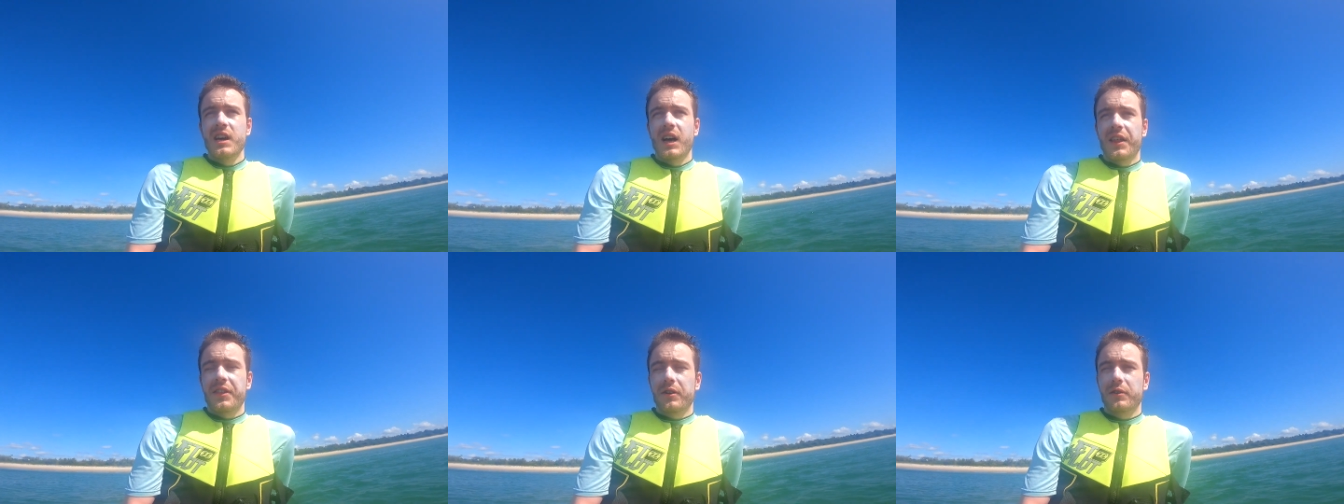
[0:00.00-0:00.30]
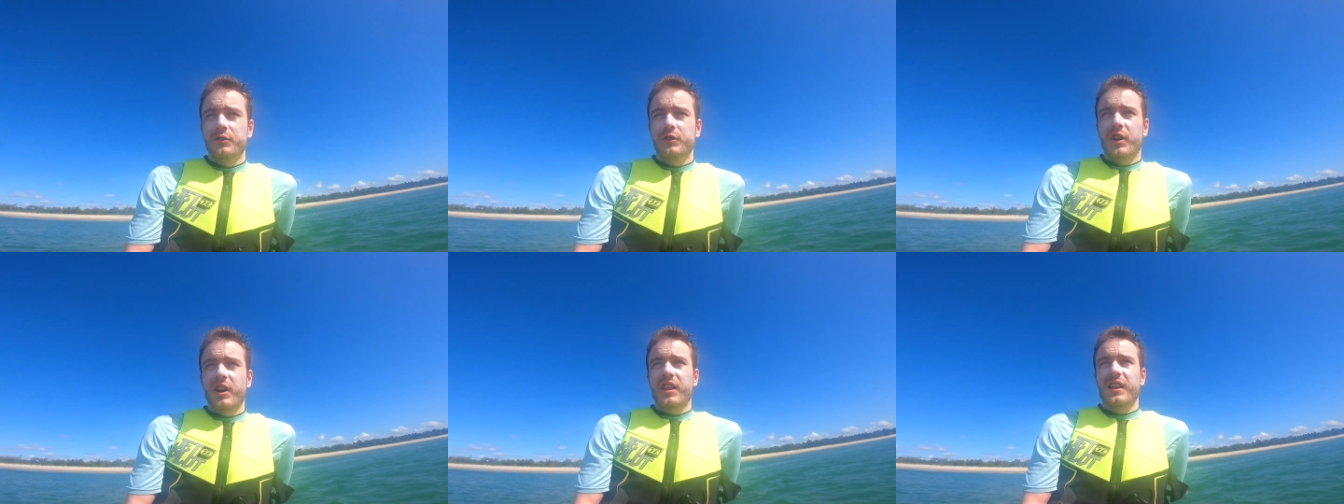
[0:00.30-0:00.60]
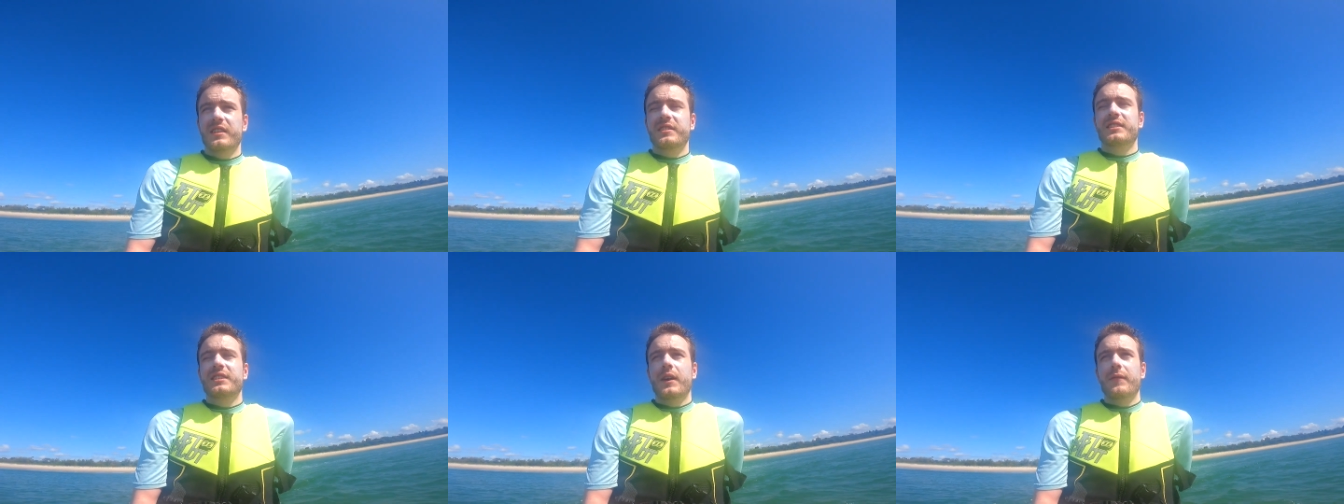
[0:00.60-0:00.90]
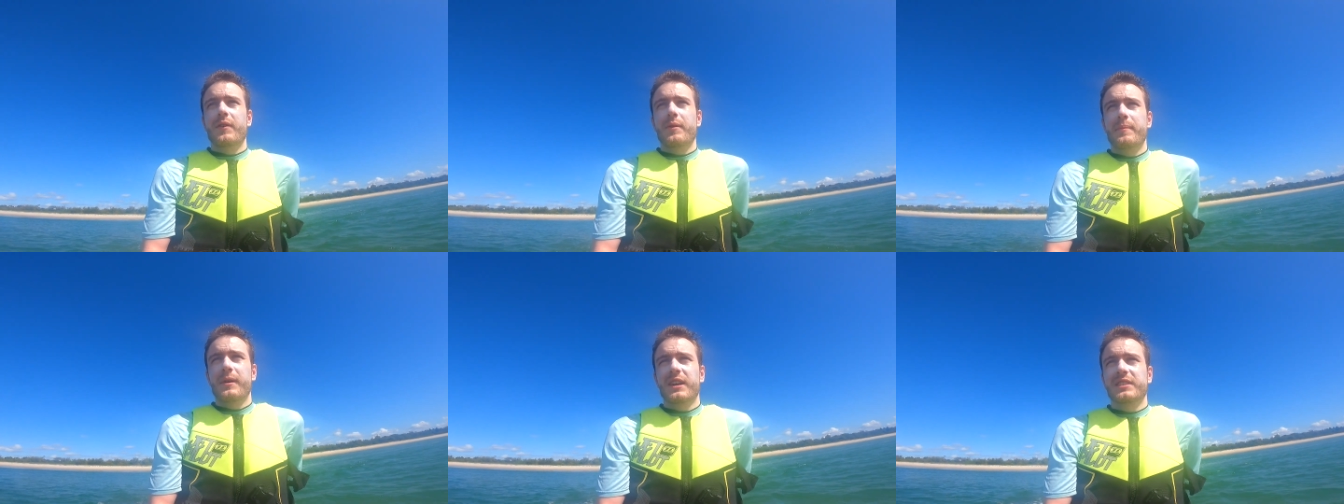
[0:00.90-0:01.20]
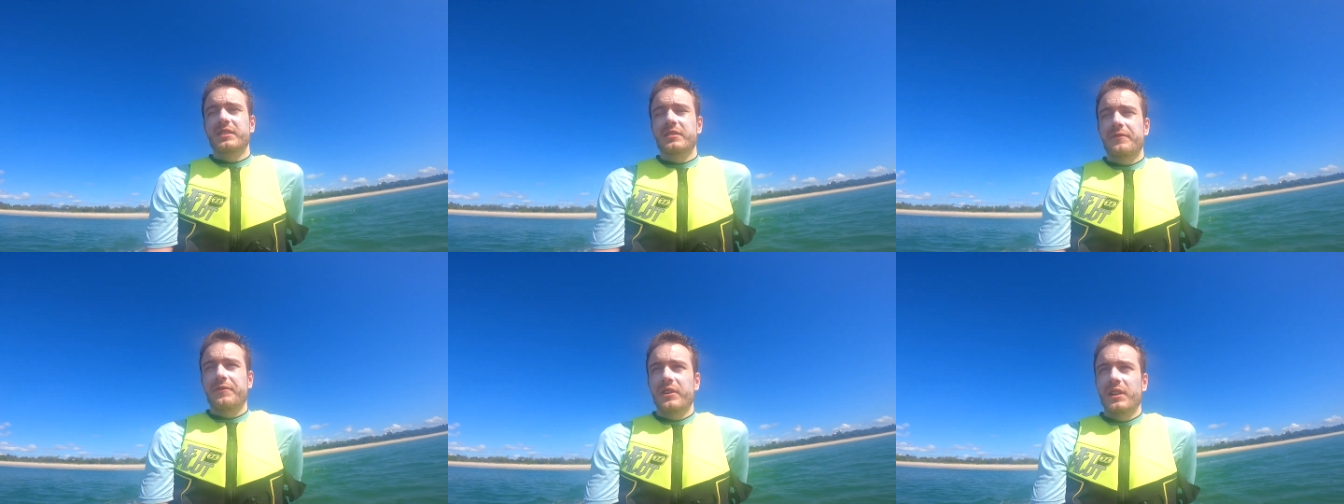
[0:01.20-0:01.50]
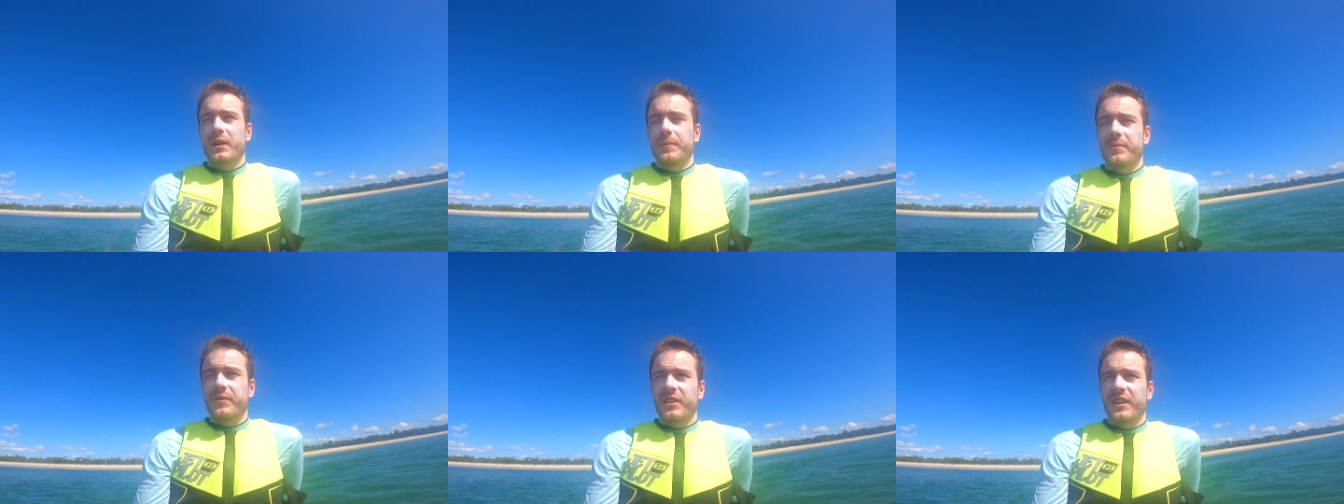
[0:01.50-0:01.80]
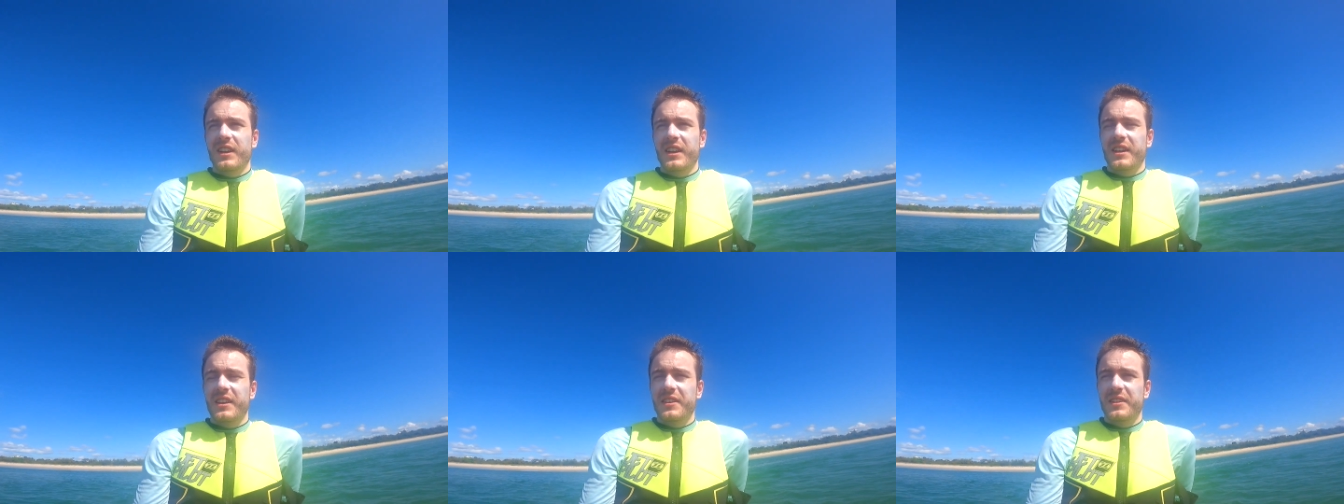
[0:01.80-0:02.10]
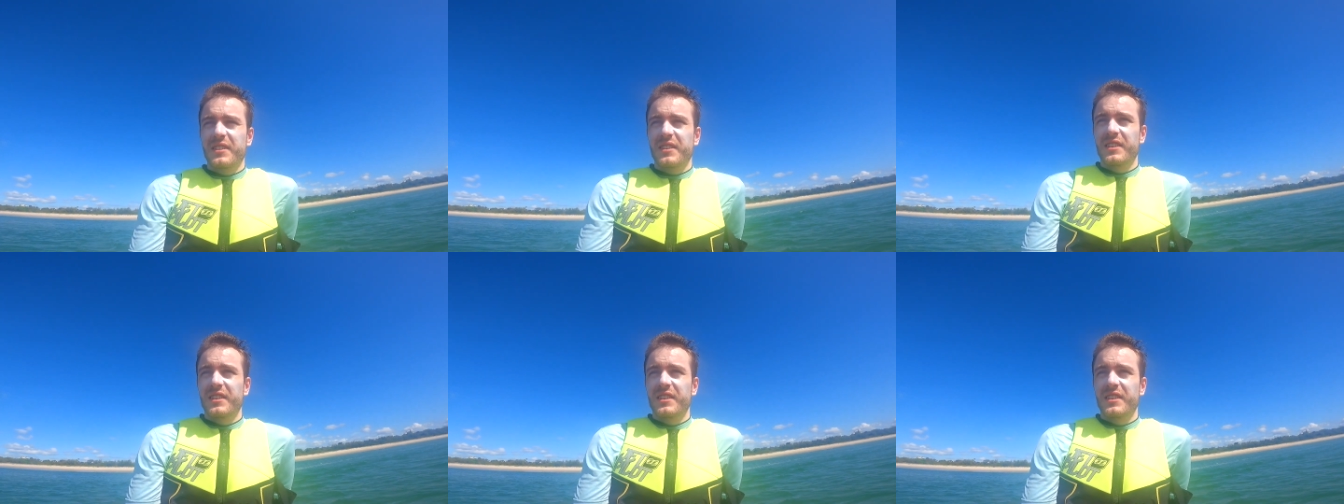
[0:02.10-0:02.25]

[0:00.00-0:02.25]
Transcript: I think it was only like 70 bucks to fill up today,